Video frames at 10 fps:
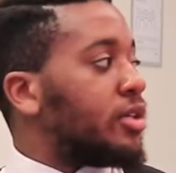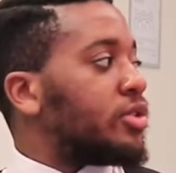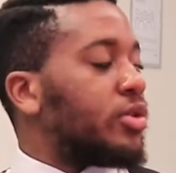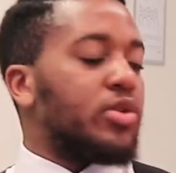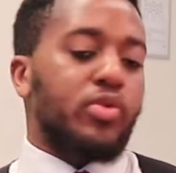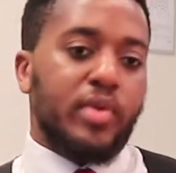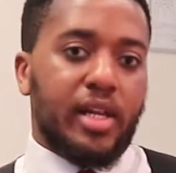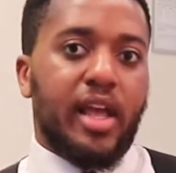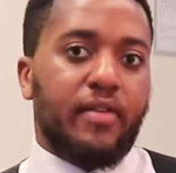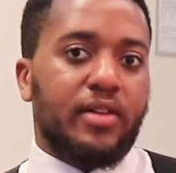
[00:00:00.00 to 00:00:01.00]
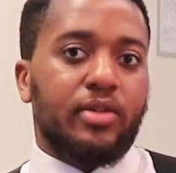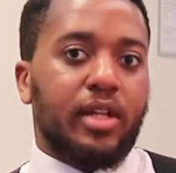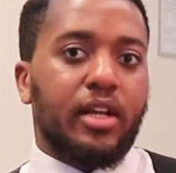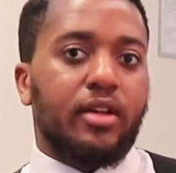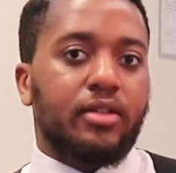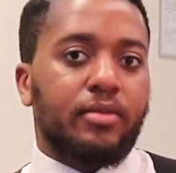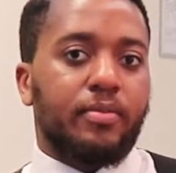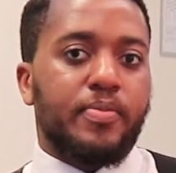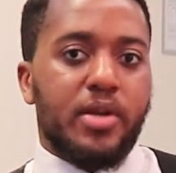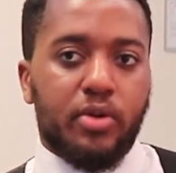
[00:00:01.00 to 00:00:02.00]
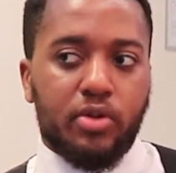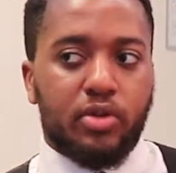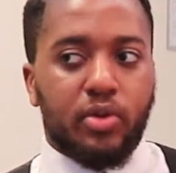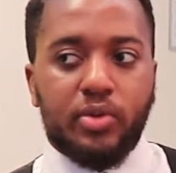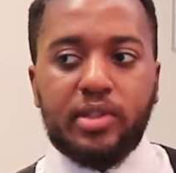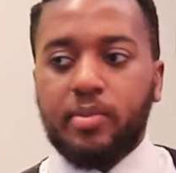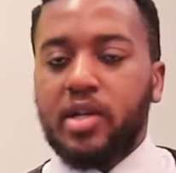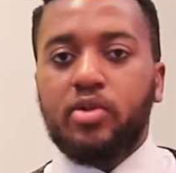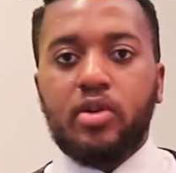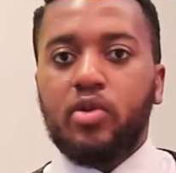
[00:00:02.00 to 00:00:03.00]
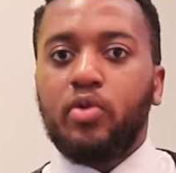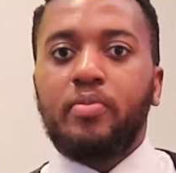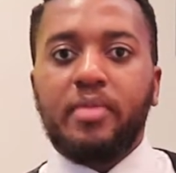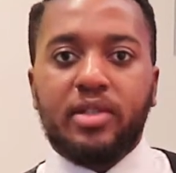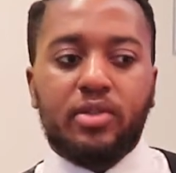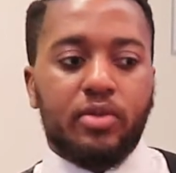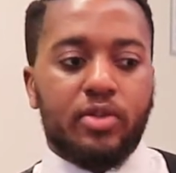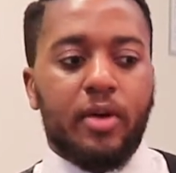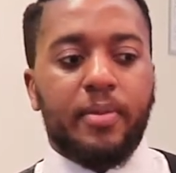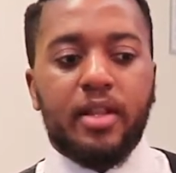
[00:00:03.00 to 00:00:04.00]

so you're really having to be on your toes and make sure you don't miss your stop.